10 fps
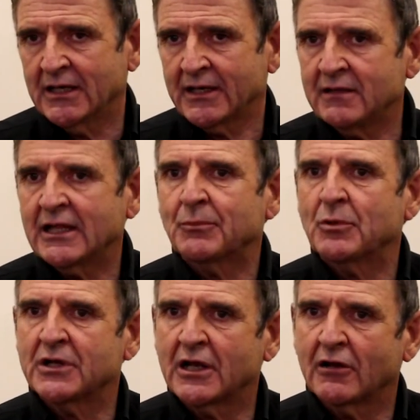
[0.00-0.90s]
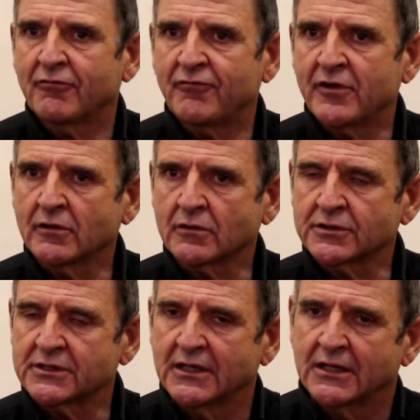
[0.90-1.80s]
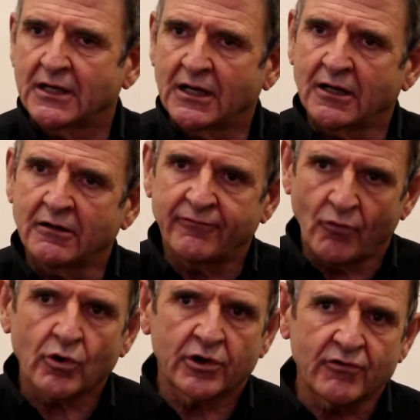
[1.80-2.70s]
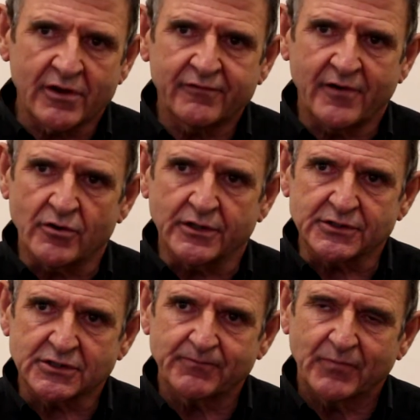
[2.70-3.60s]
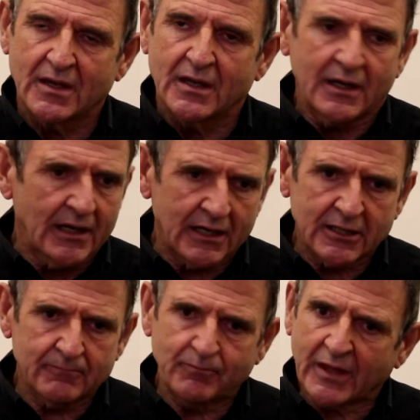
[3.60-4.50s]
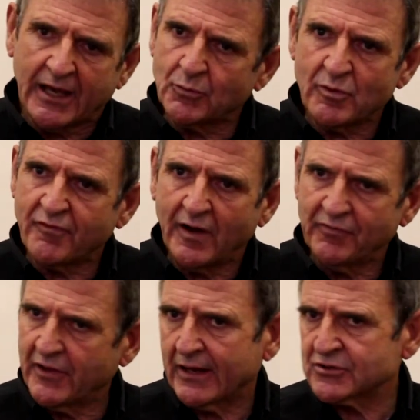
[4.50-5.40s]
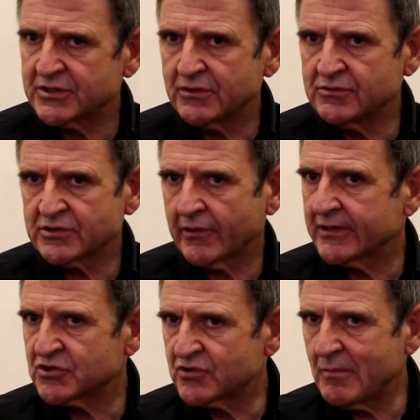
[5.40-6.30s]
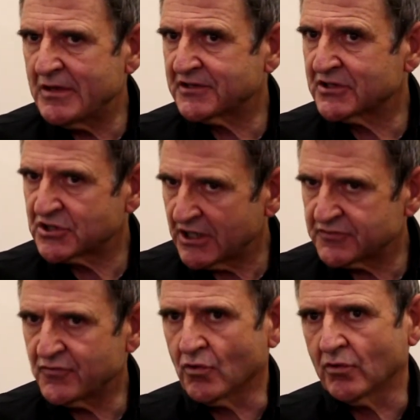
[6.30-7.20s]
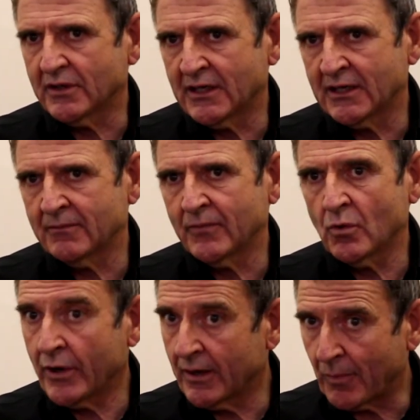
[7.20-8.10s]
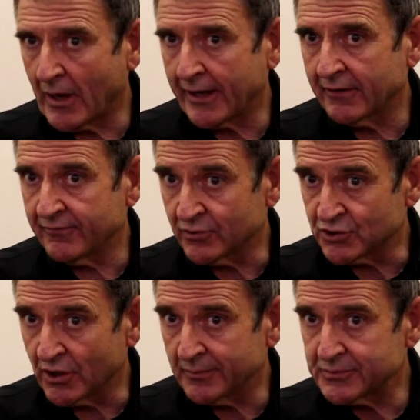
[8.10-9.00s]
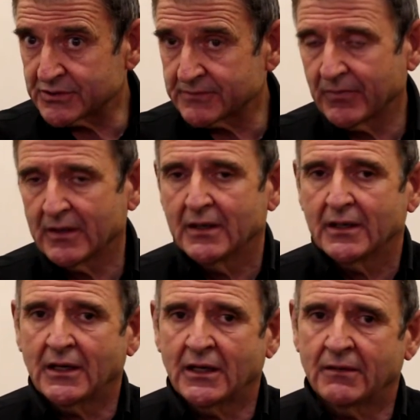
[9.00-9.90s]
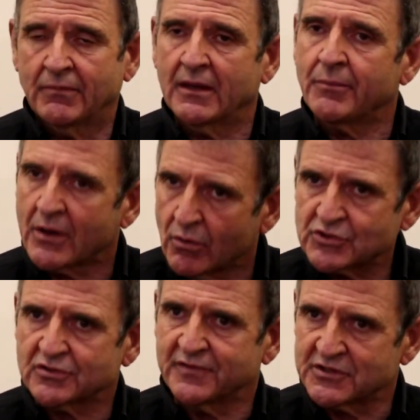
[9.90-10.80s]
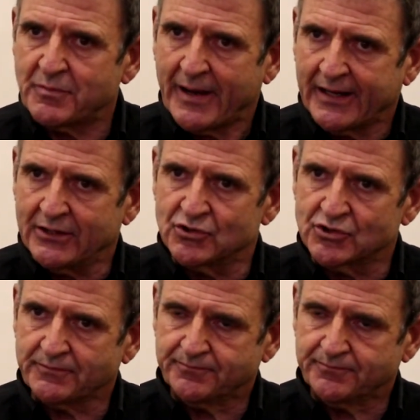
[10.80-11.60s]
in that particular field for career focus. And we find that our students are extremely successful when applying for jobs because of this package.